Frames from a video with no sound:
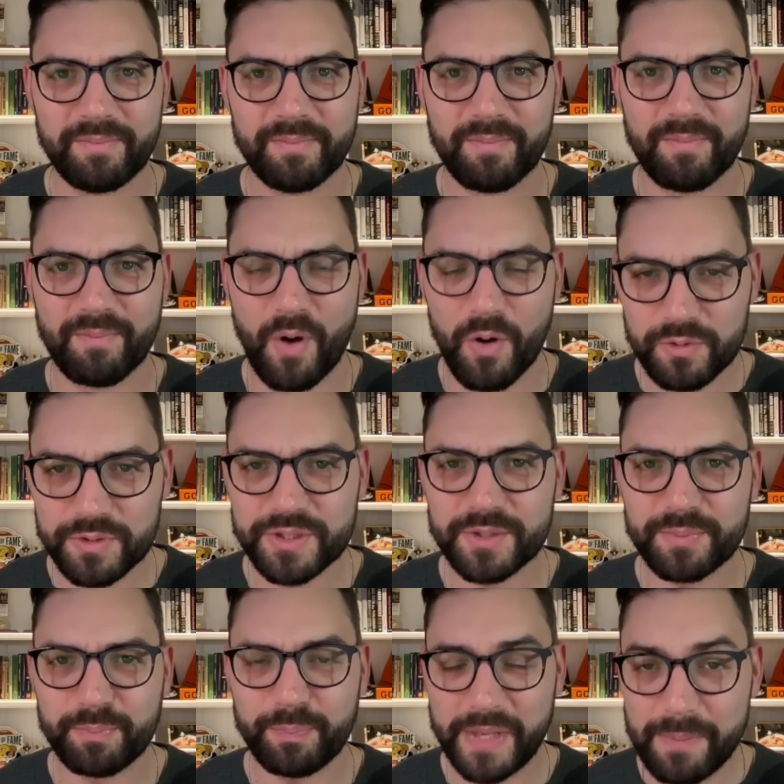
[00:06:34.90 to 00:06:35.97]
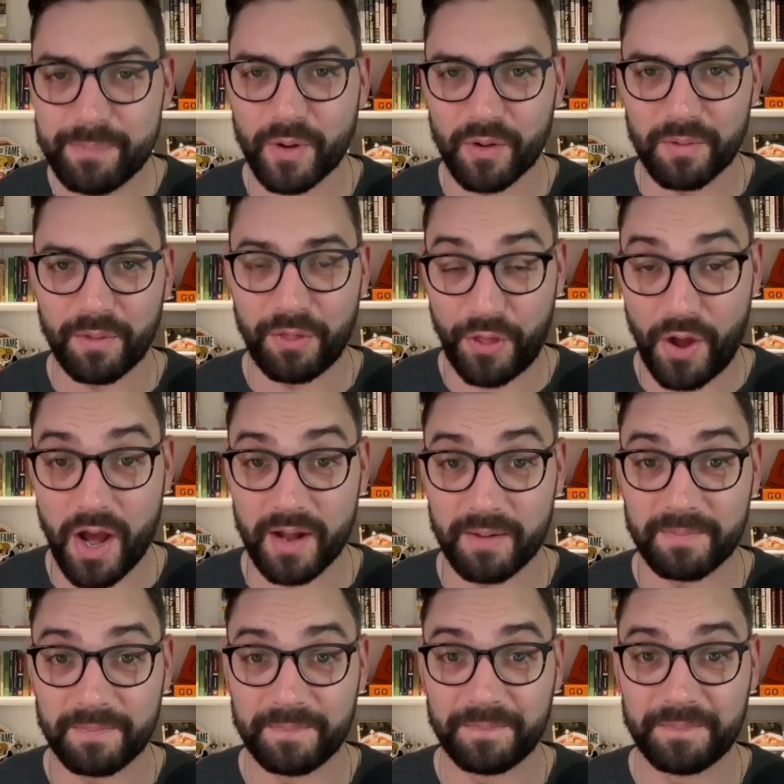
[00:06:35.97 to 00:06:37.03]
Most people
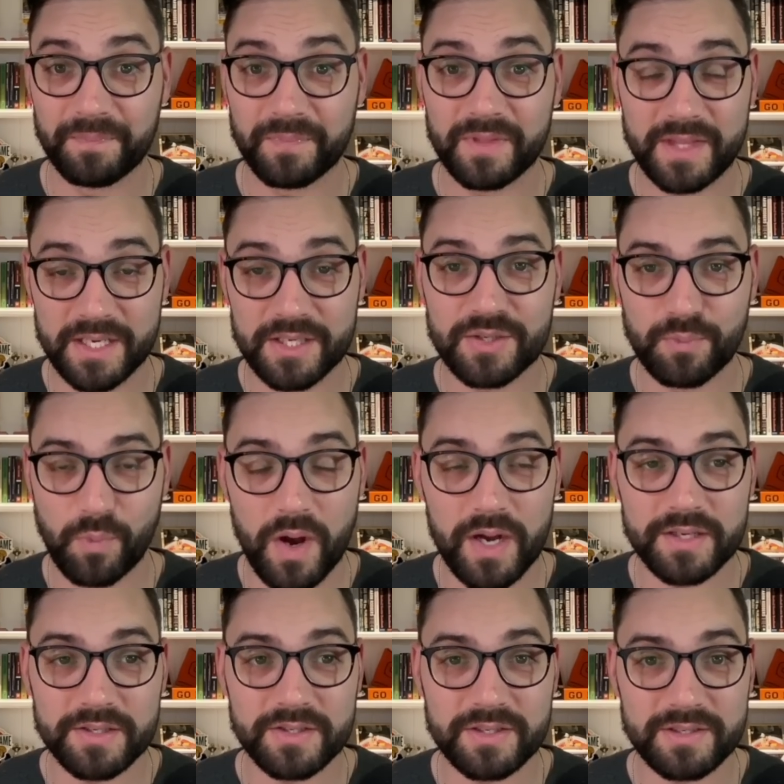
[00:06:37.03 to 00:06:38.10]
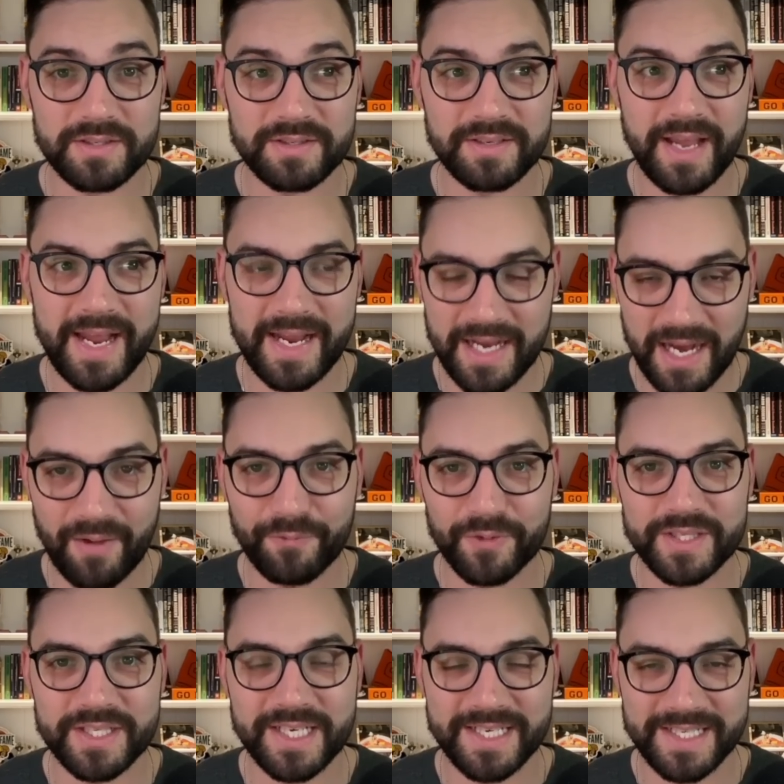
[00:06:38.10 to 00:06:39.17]
thought this was a
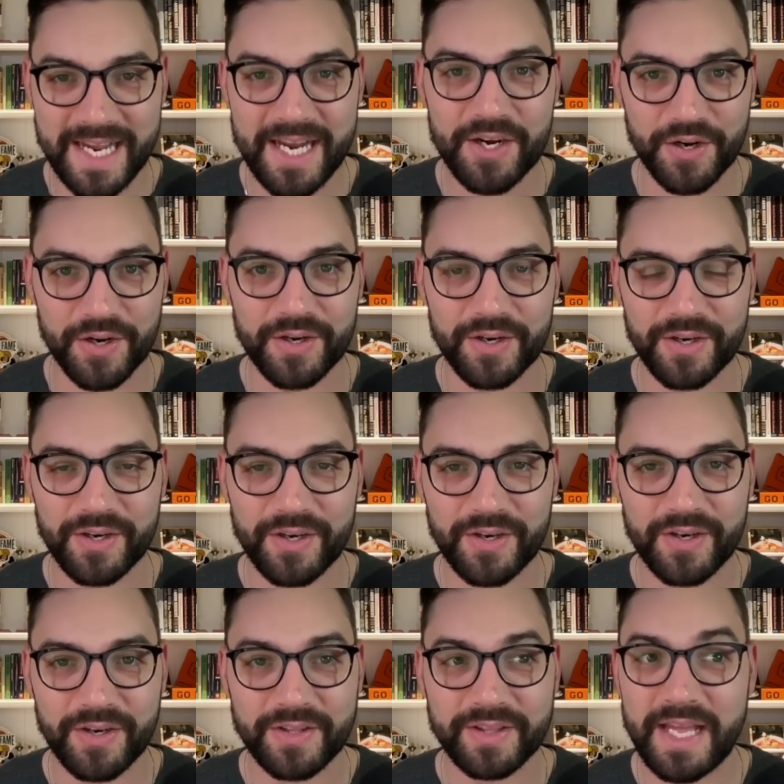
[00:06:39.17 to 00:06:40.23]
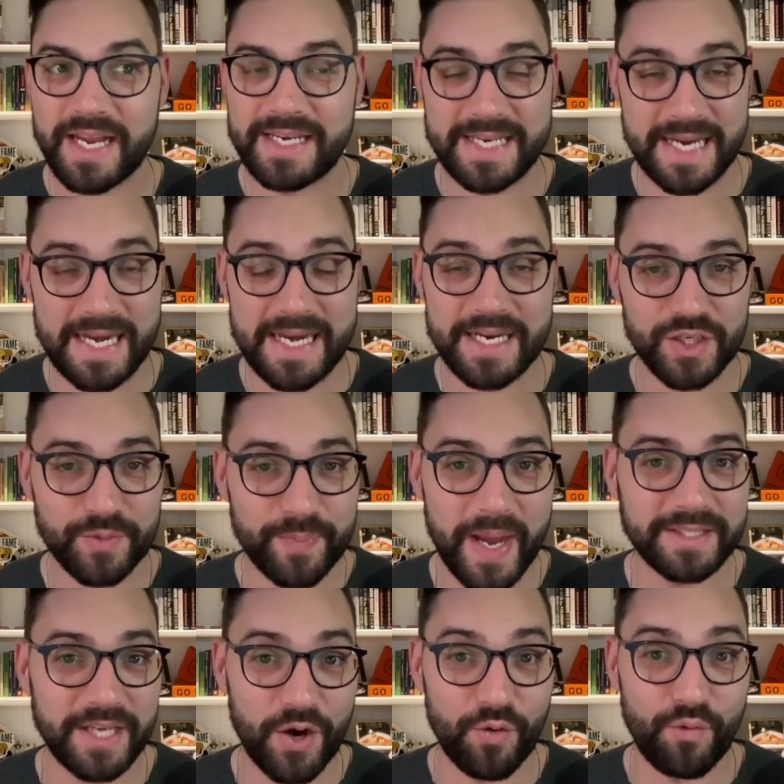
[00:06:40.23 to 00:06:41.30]
conference contender. They didn't
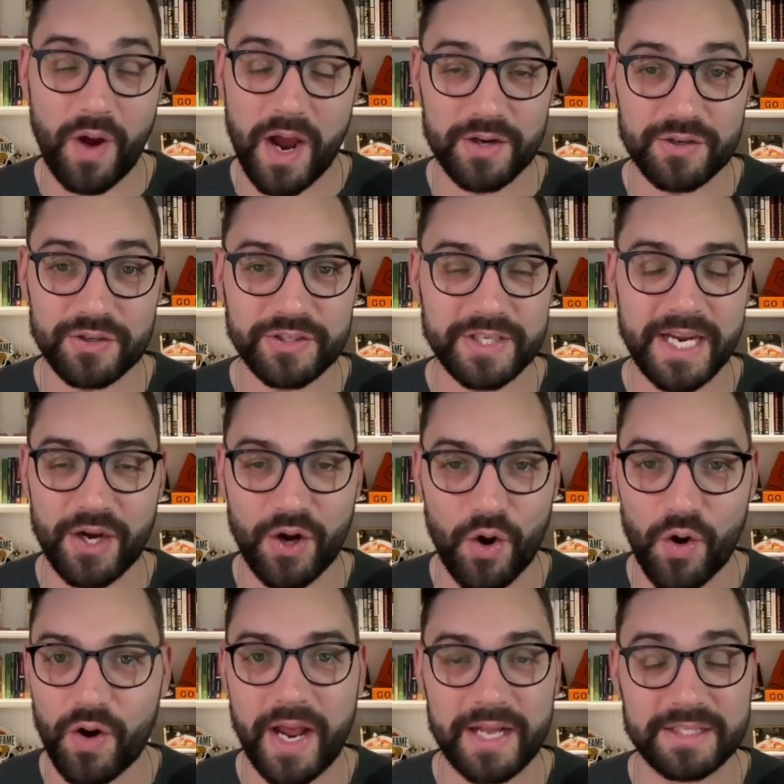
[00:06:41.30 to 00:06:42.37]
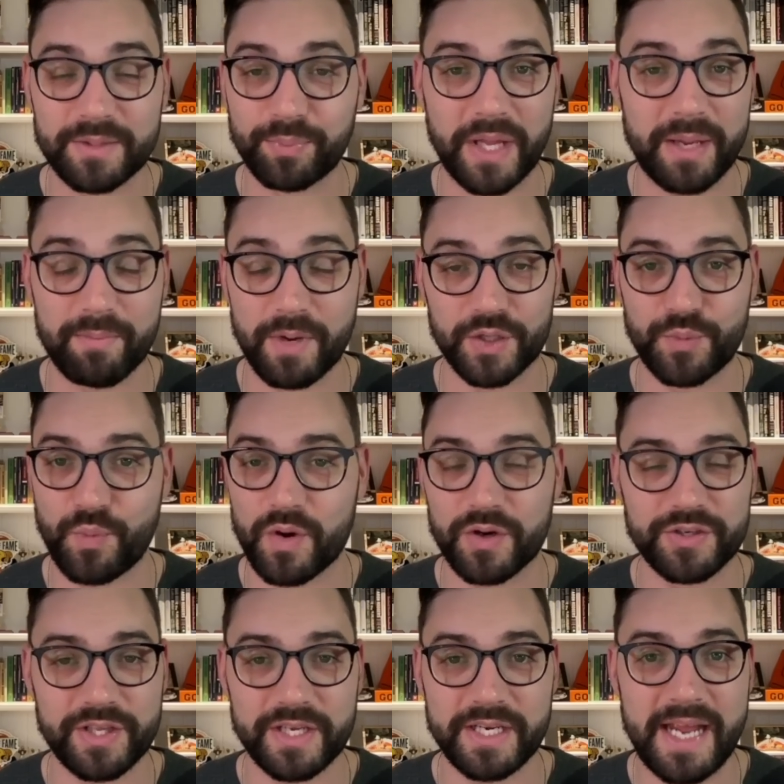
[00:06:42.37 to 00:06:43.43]
expect Aaron Rodgers to get hurt and to play much
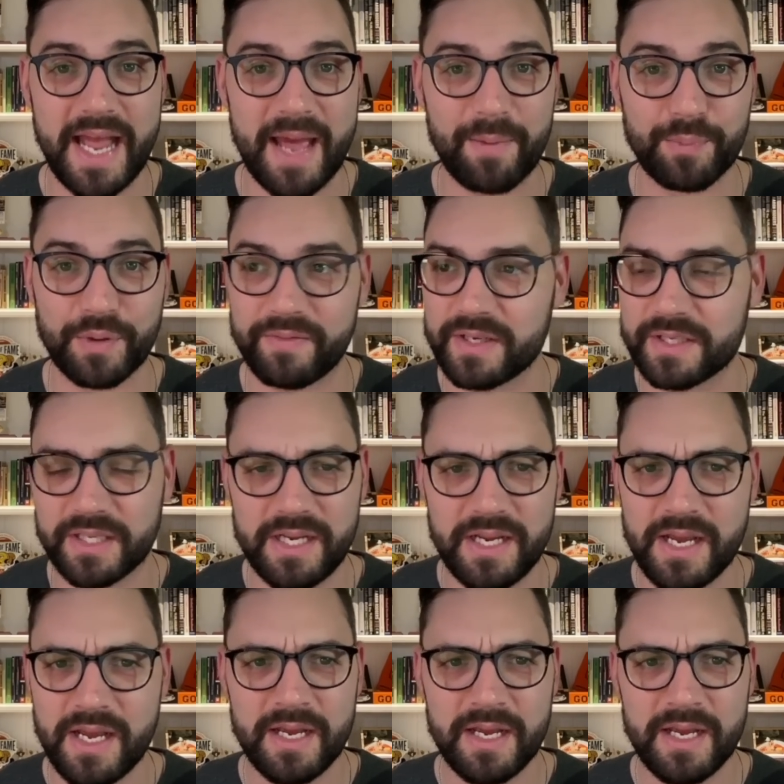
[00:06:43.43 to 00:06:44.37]
worse than he had previously.